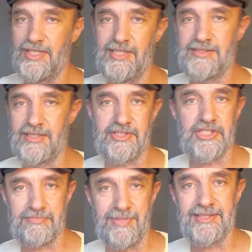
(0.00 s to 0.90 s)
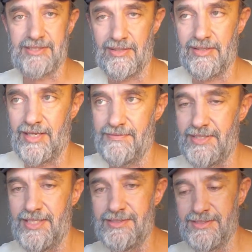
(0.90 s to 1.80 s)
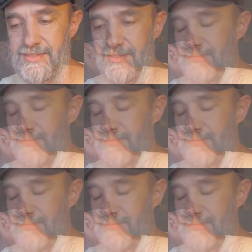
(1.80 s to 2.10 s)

easier, just makes our life easier.